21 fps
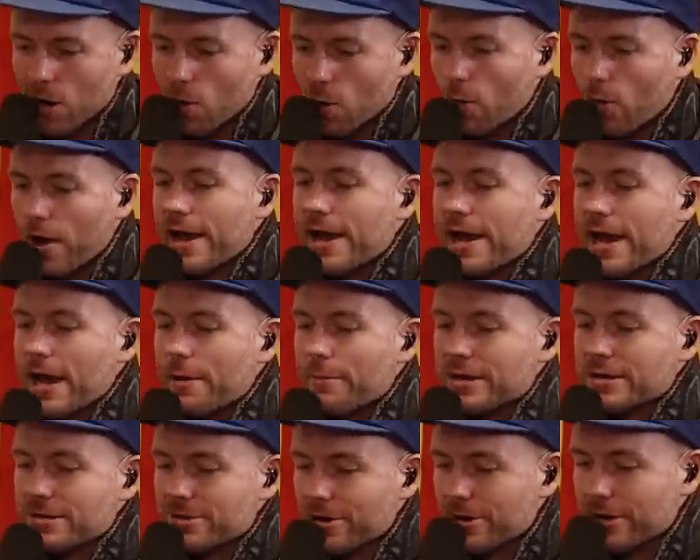But why
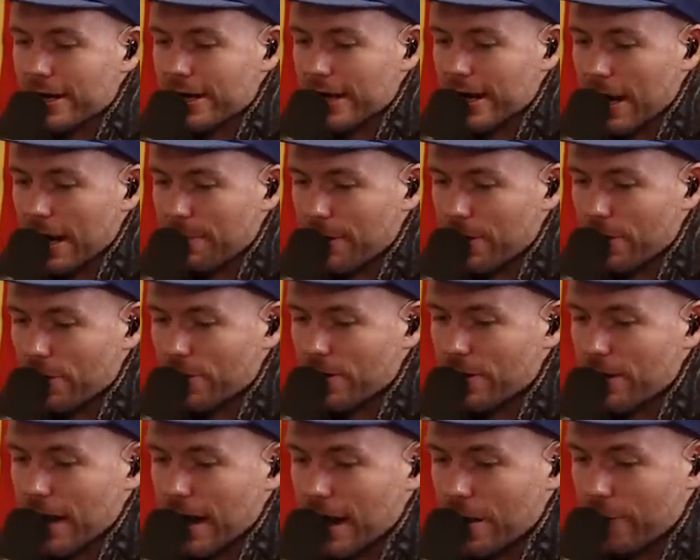am I talking
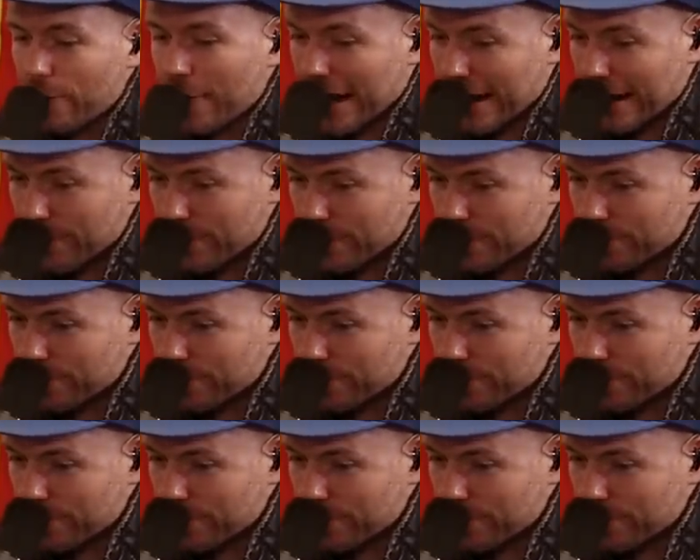about Iran?